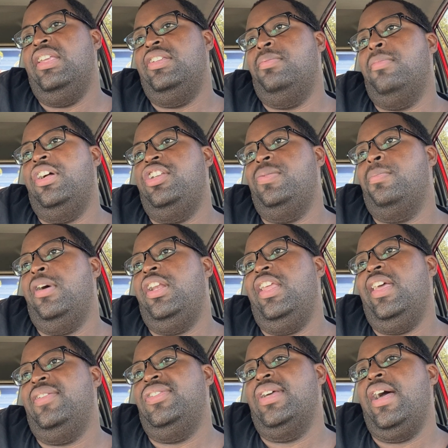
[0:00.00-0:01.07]
much money
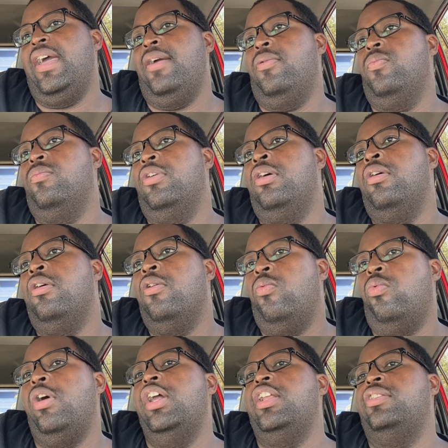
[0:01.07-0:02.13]
as I
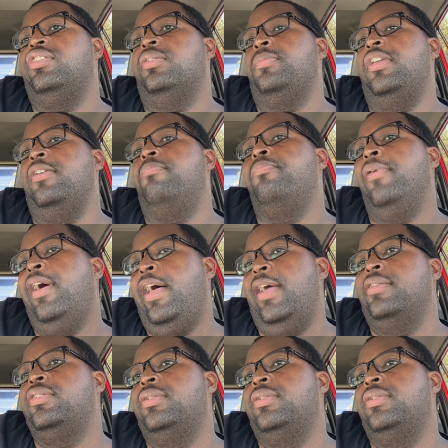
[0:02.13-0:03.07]
wanted to be, but